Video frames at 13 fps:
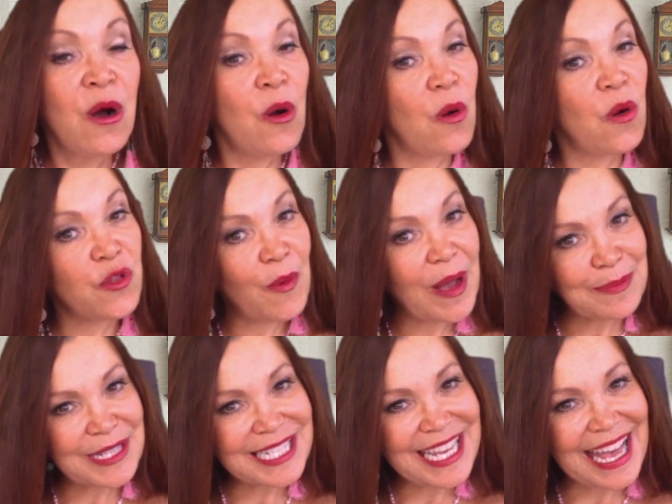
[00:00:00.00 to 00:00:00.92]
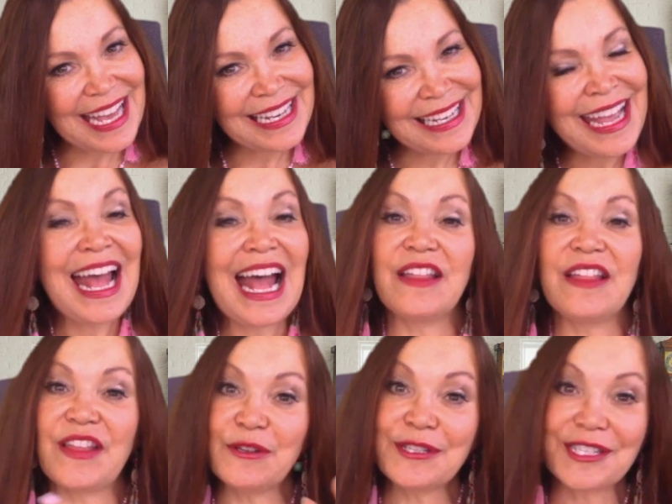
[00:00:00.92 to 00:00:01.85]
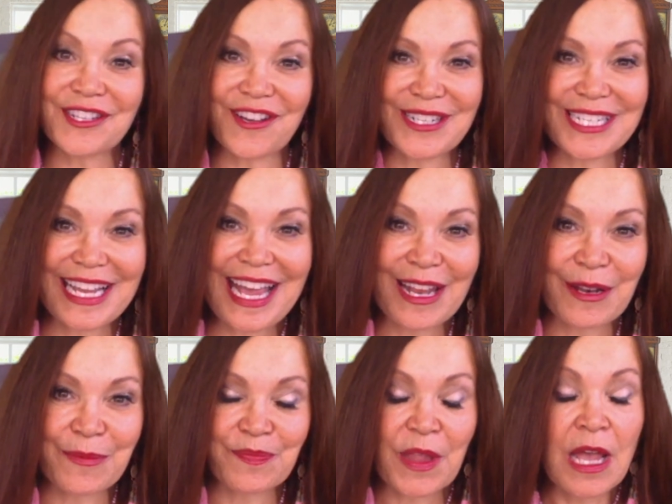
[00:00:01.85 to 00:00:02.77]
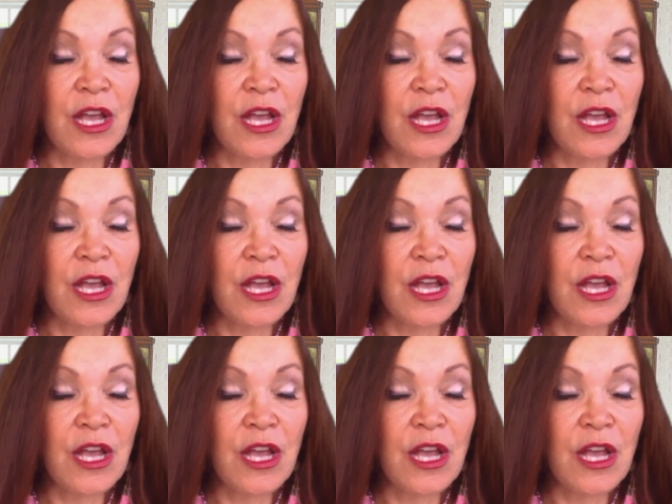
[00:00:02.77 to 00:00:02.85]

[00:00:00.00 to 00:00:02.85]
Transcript: all the way up to 10, and then you start again.